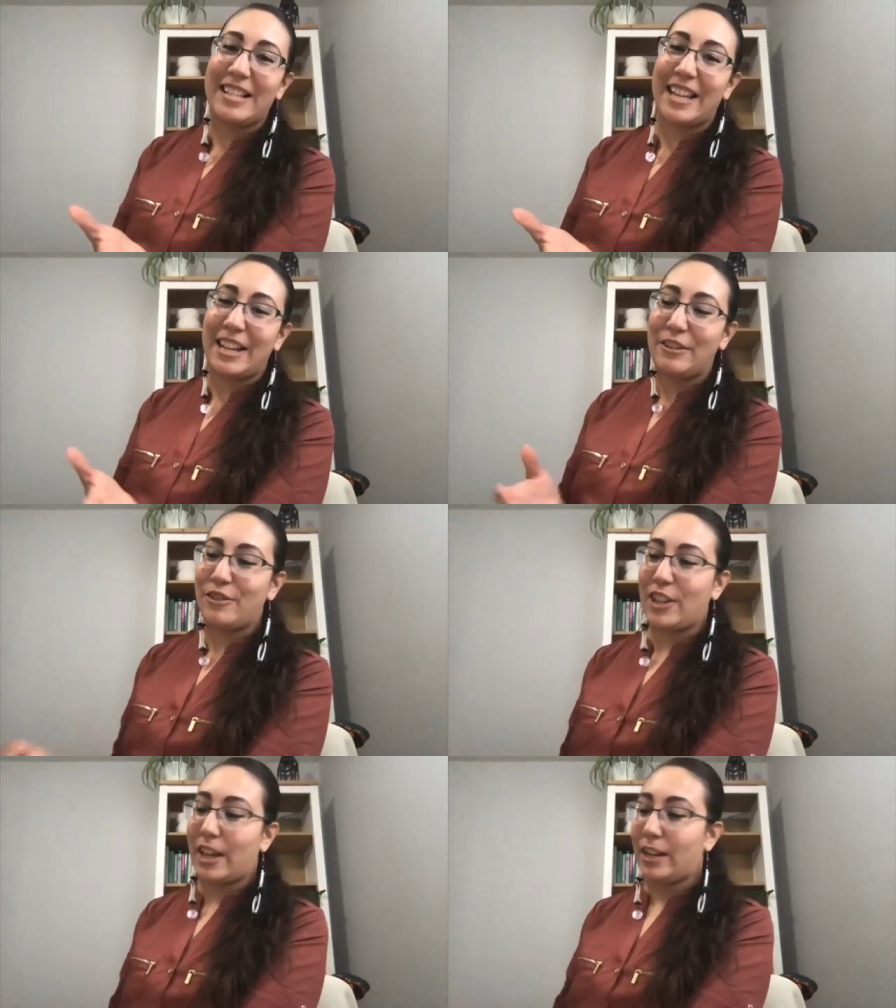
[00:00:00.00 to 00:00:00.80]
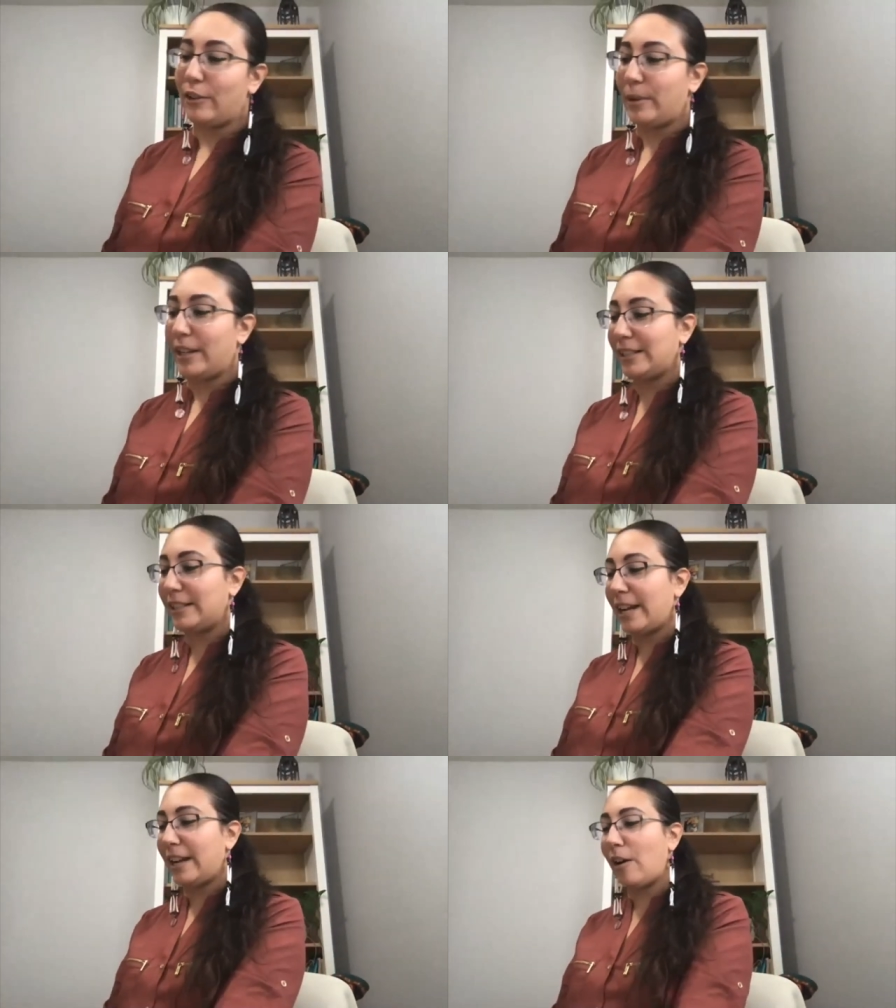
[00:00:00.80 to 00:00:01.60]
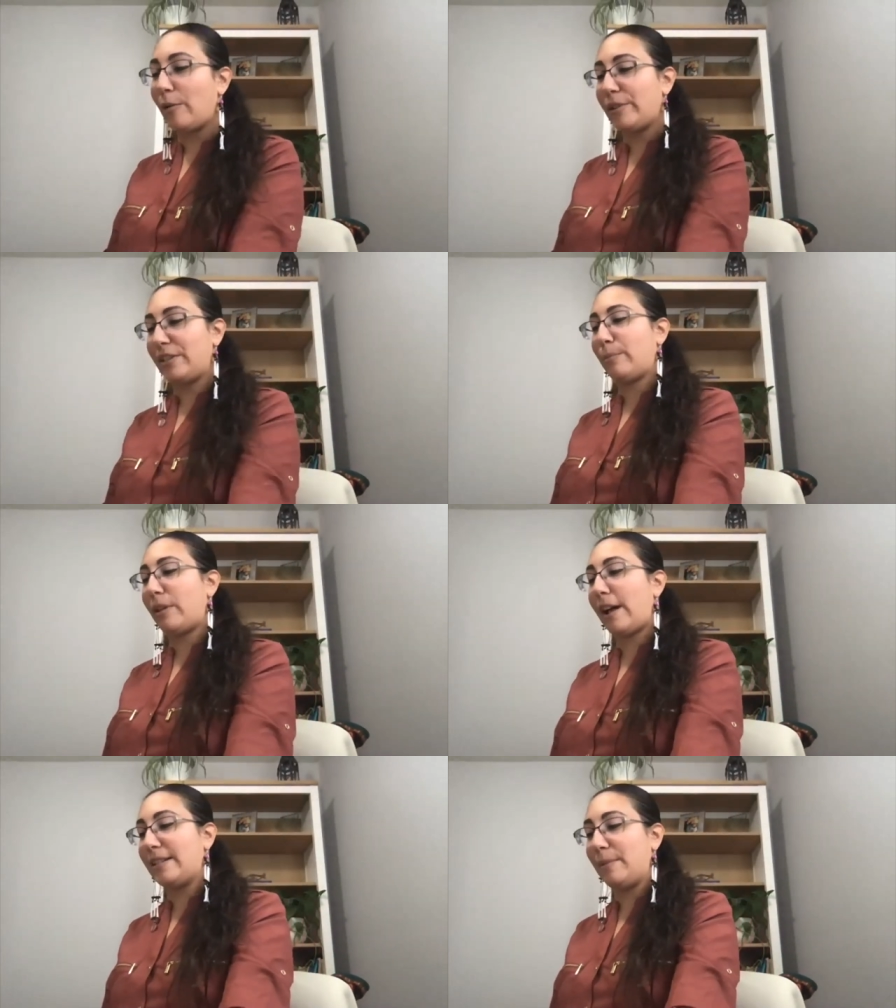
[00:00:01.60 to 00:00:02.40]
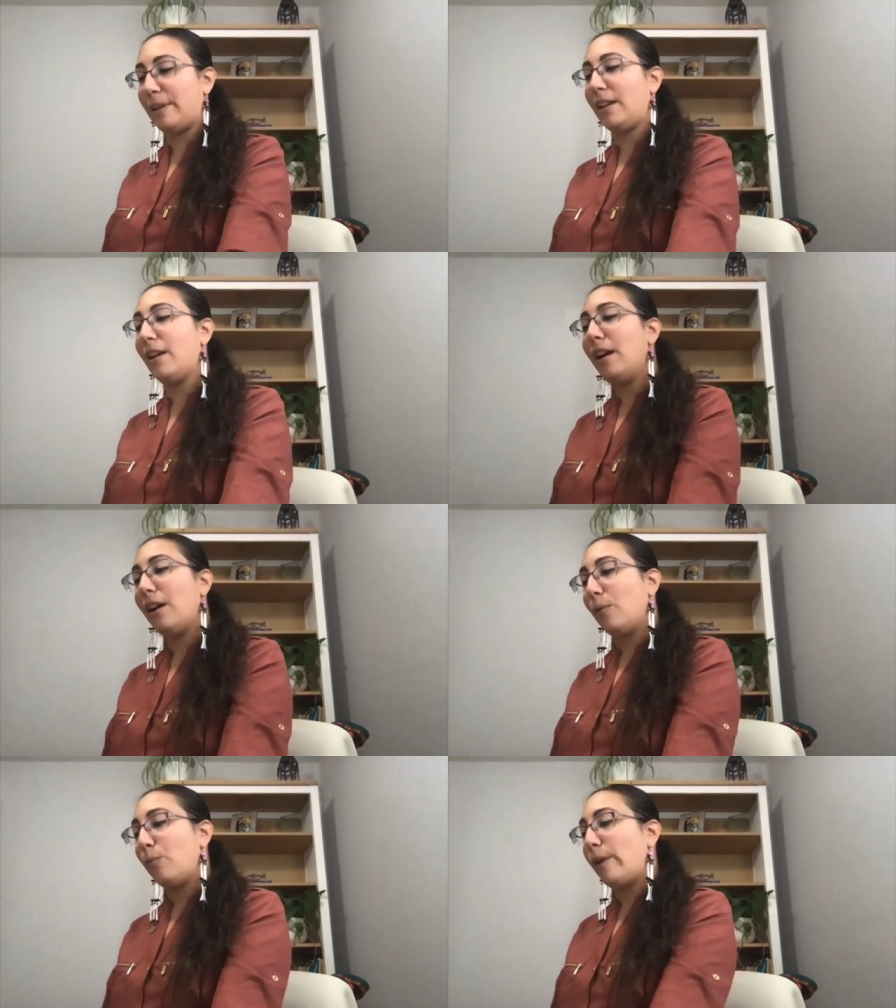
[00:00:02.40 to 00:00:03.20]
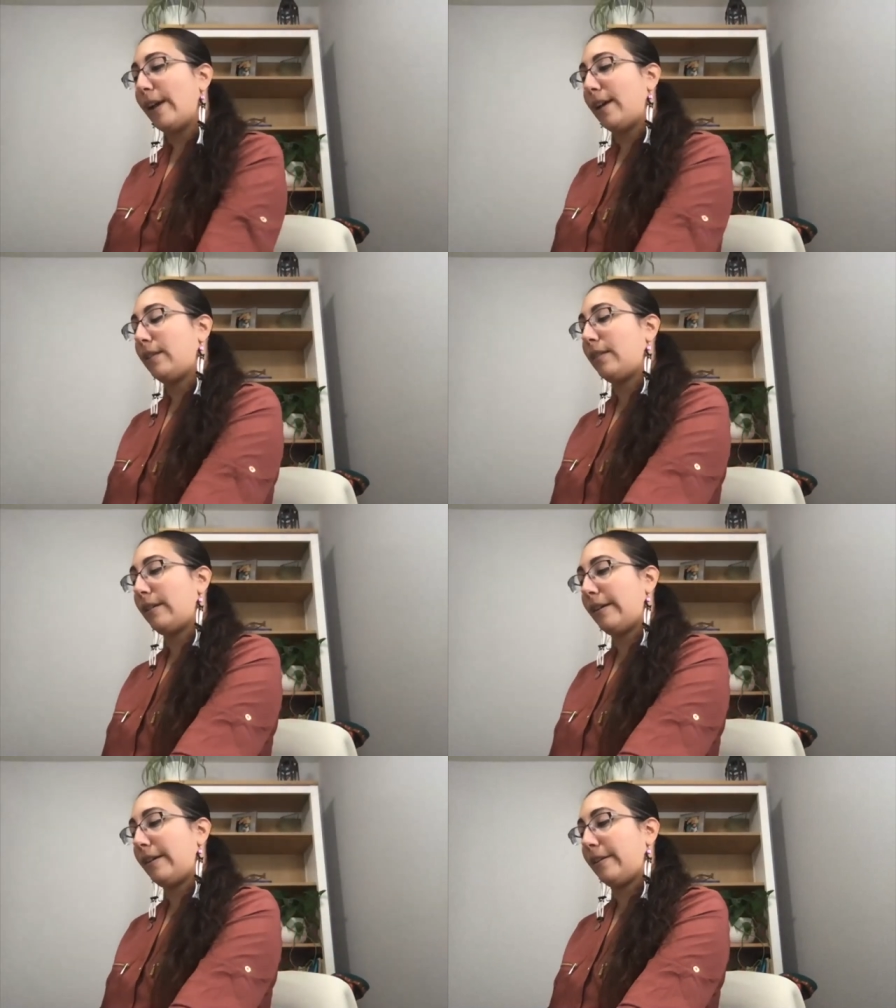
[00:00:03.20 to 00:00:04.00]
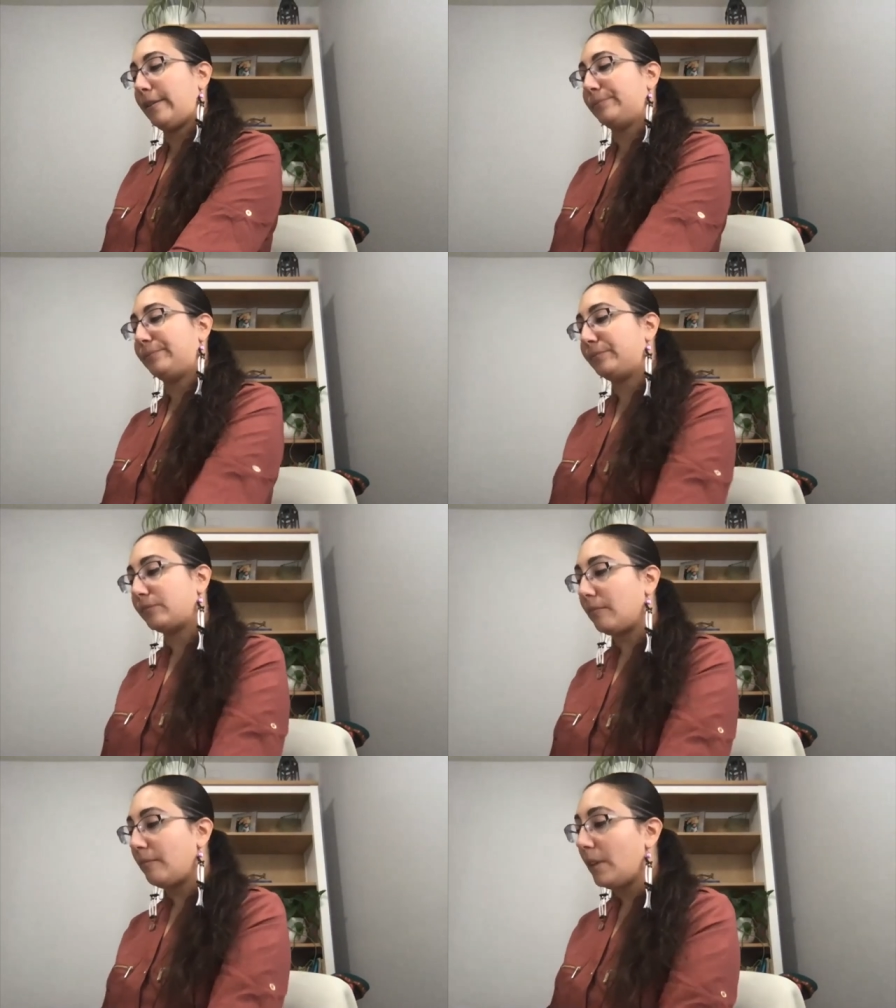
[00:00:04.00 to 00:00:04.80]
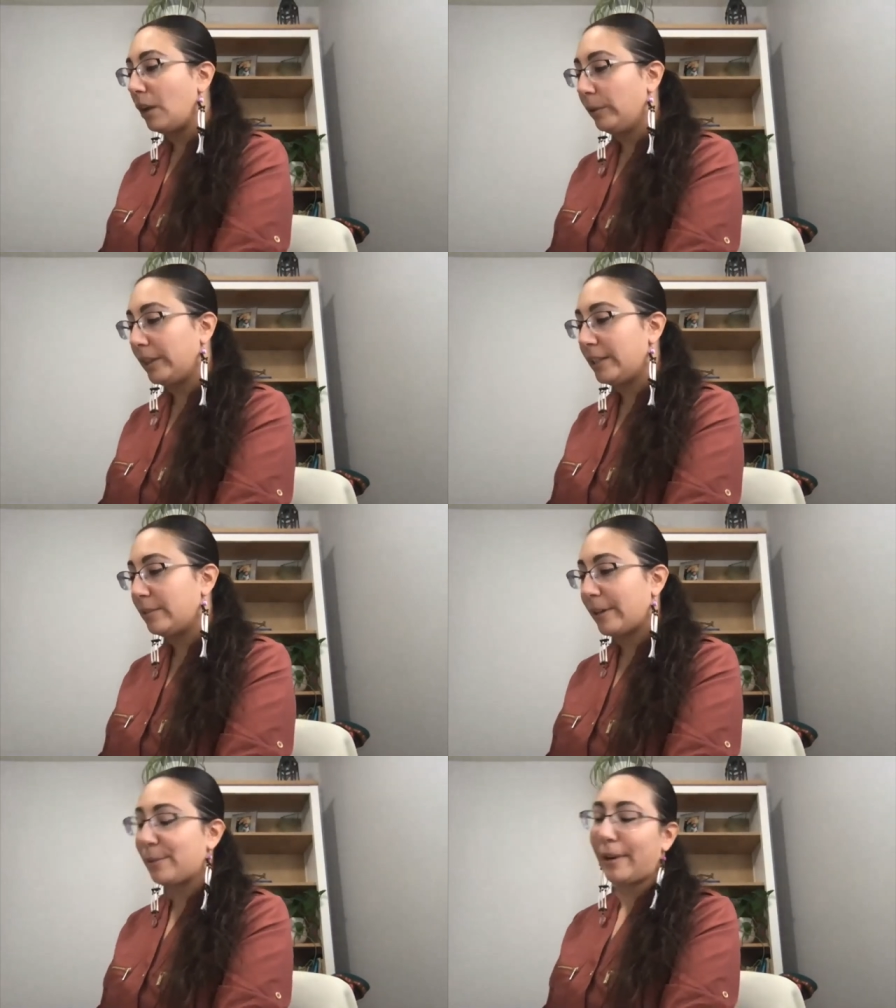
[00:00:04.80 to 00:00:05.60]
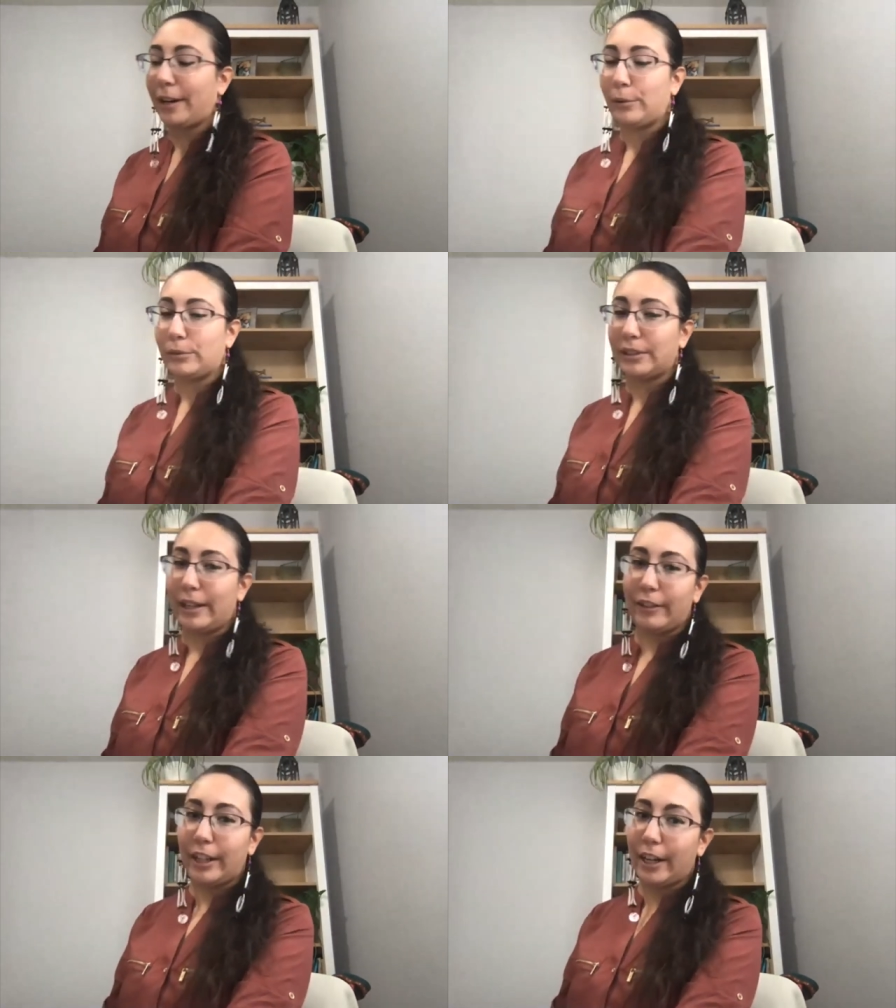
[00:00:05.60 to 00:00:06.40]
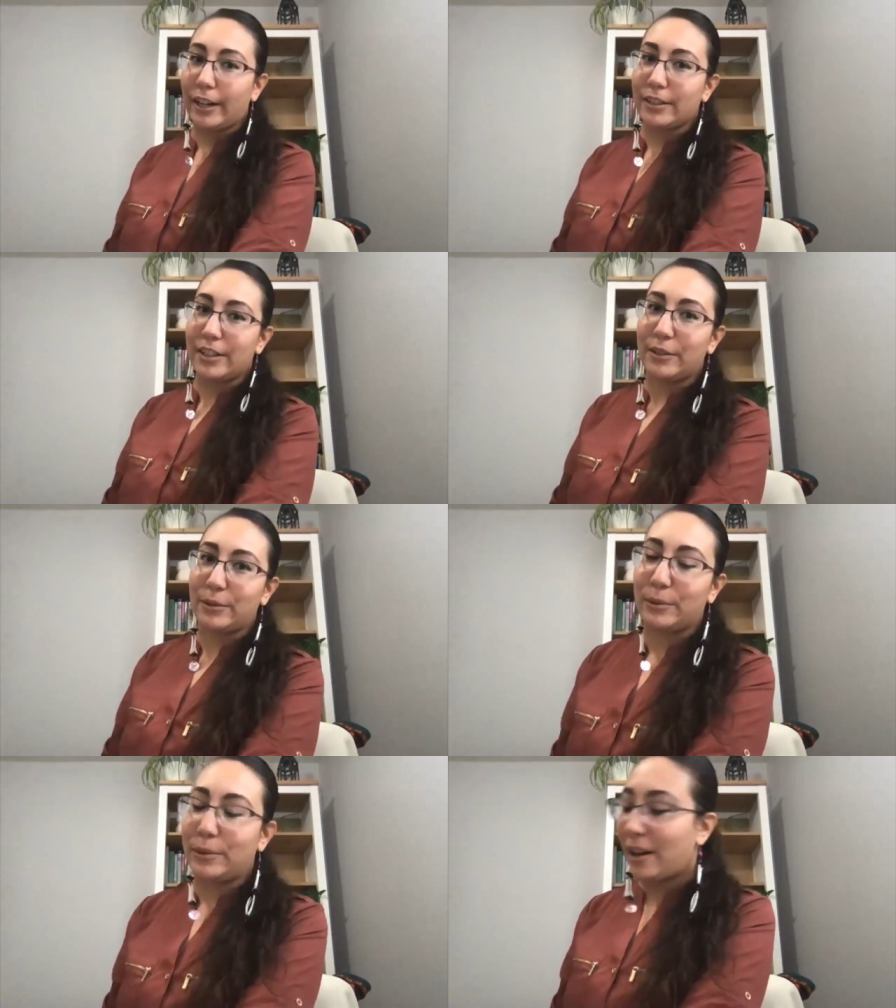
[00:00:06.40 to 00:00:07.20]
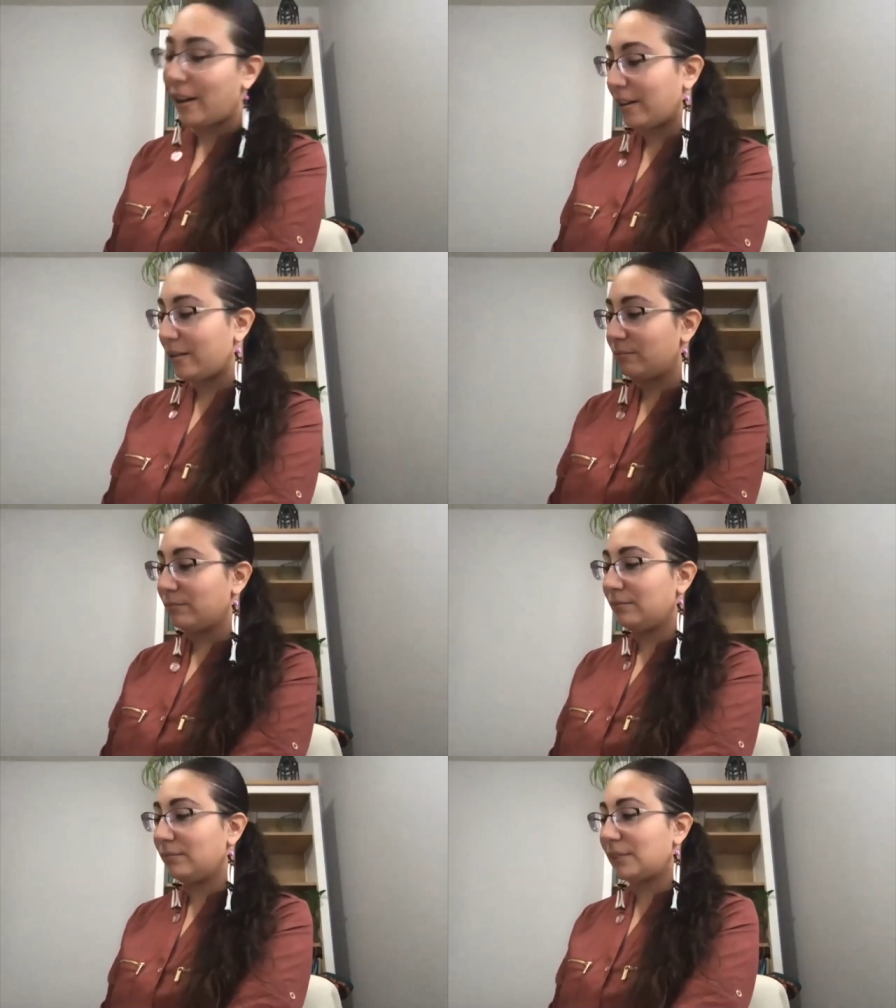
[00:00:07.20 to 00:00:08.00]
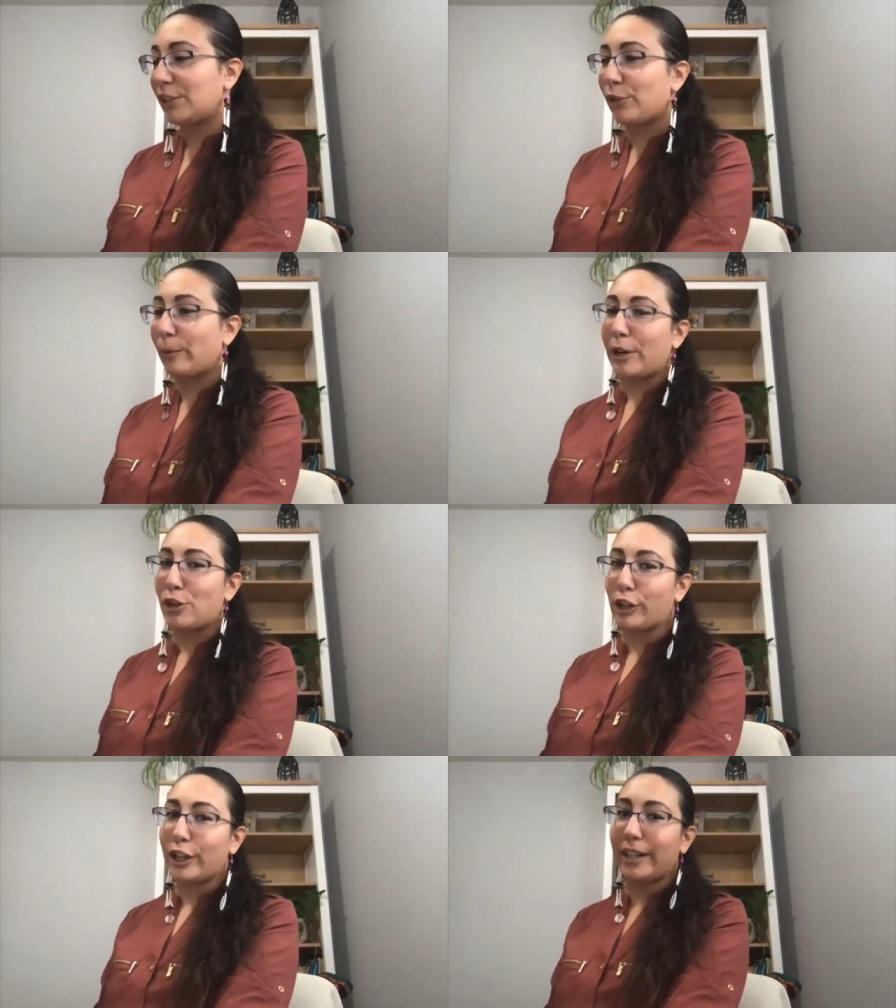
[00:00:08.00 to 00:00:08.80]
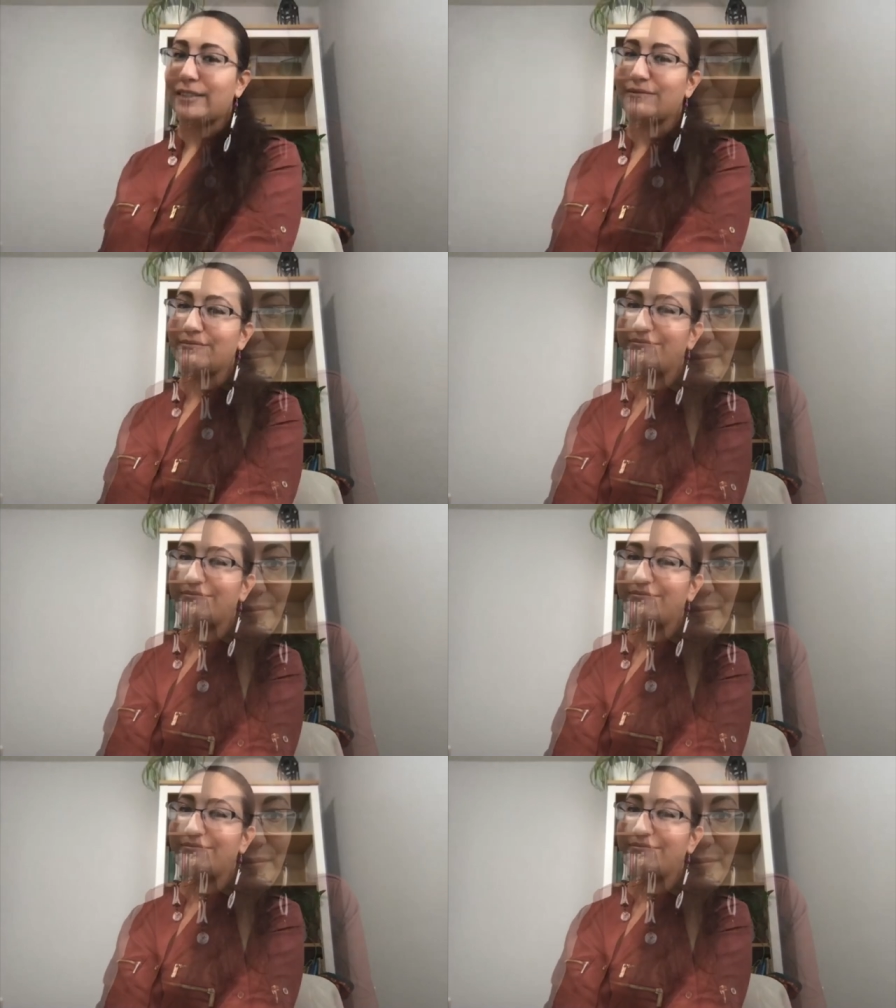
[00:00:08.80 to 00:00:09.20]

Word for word: to say a huge thank you because Dan always supplies me with um, with these birch bark cones every year to um, to store my sugar in.